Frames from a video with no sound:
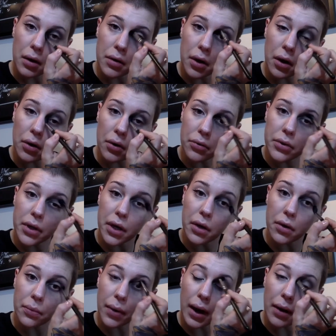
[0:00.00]
not only
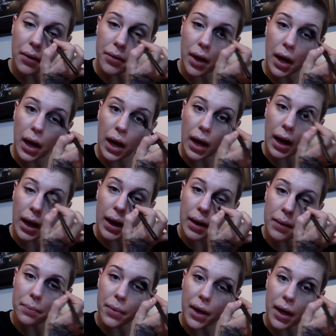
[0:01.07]
around the
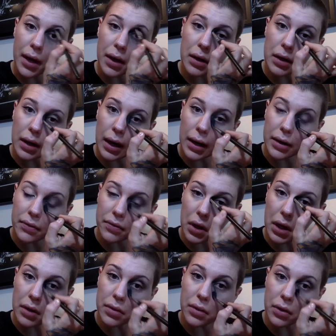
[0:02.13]
eye, but kind of
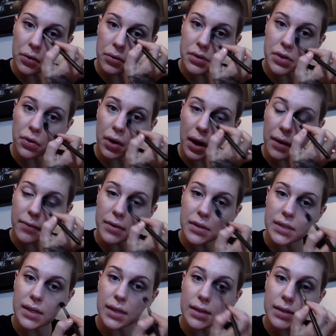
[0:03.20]
in those
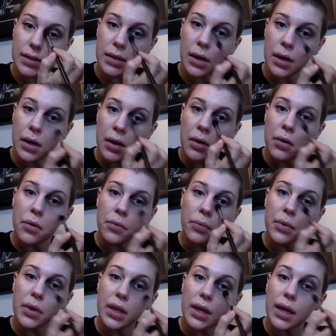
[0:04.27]
crevices,
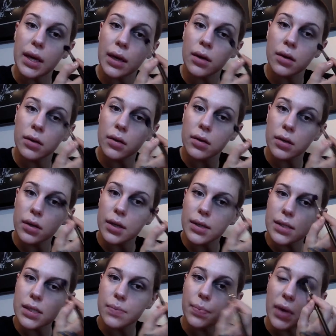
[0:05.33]
really
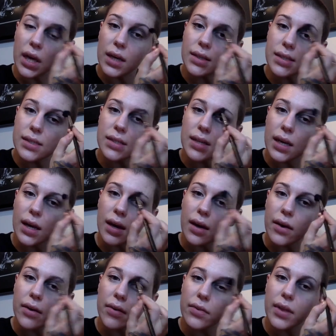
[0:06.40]
speaks
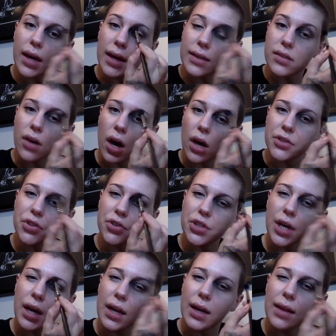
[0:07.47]
to the
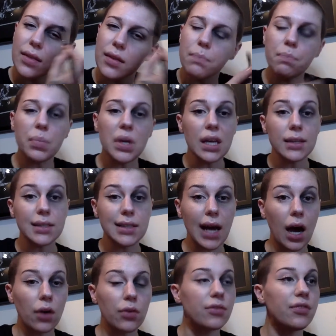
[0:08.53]
exhaustion and the beat
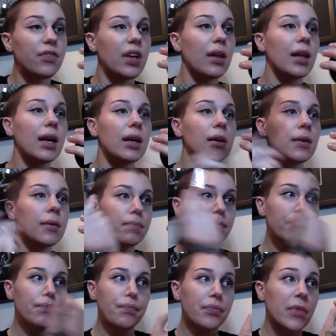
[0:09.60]
down
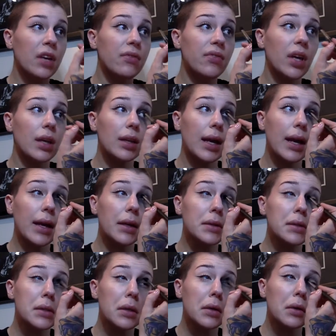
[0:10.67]

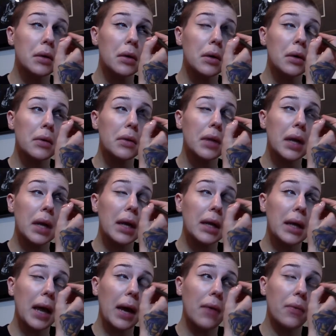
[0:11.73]
feelings that I
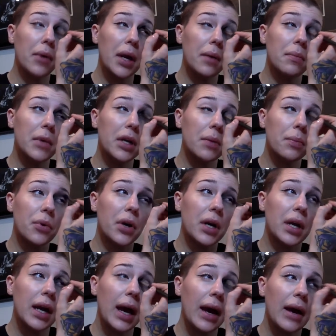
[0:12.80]
get when I'm in a
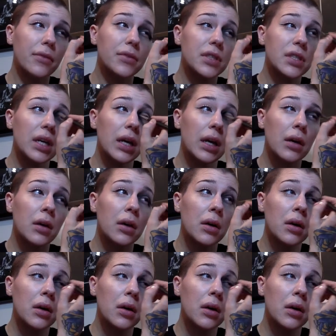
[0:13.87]
pretty hefty